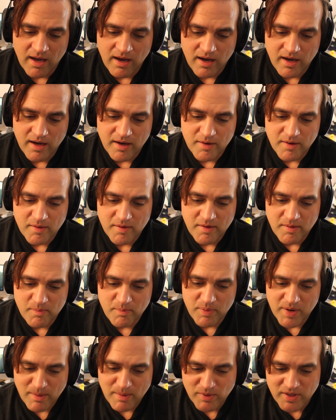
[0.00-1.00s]

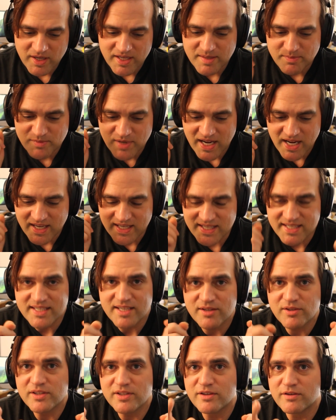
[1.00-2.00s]
But I'm going to take a
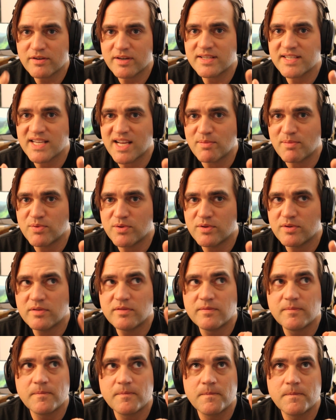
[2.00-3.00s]
sillier example,
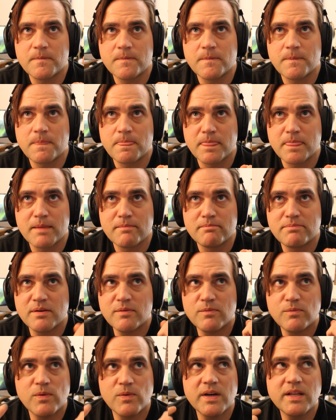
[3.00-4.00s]

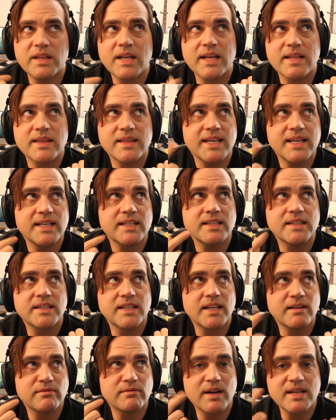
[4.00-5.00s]
but one I think
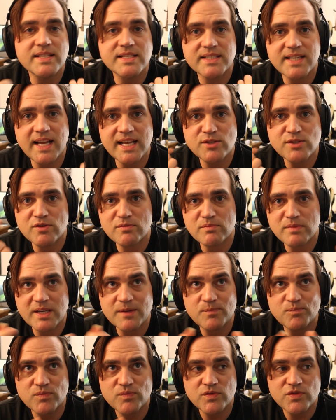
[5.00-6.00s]
that resonates with
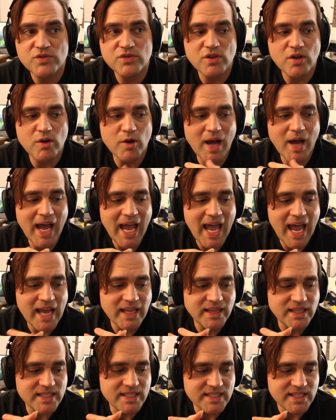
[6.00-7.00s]
me. So I
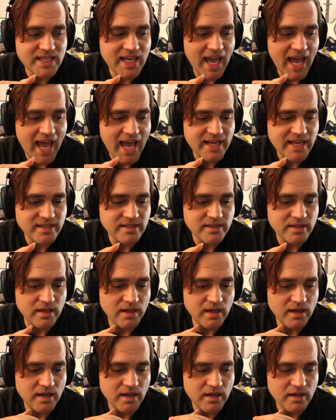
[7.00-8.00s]
had this cat
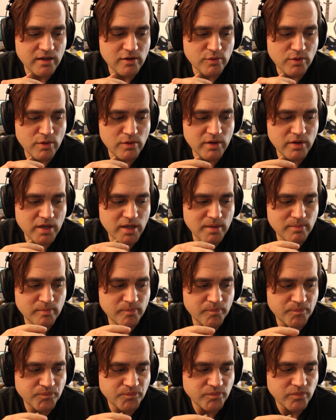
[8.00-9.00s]
growing
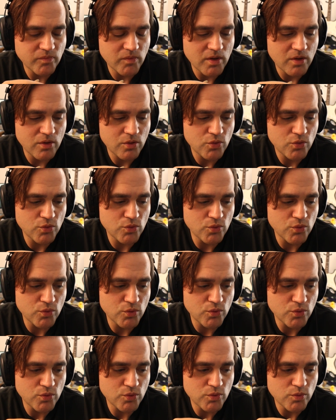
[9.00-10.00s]
up
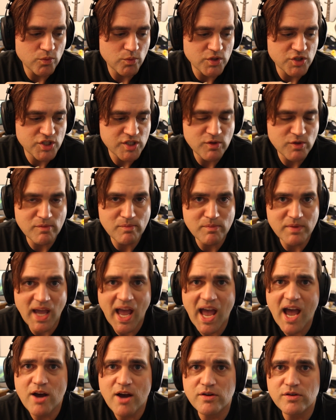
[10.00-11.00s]
who, when she would
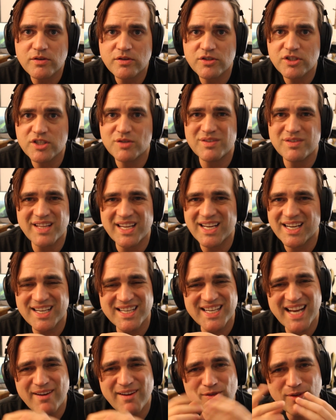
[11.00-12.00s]
meow, she would like
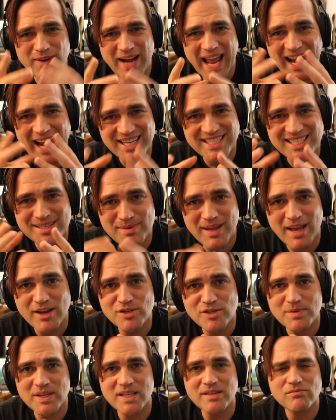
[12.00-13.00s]
never actually meow.
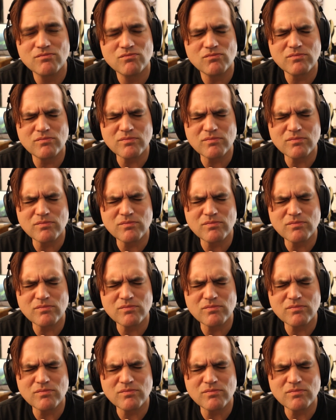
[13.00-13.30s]
She'd be like,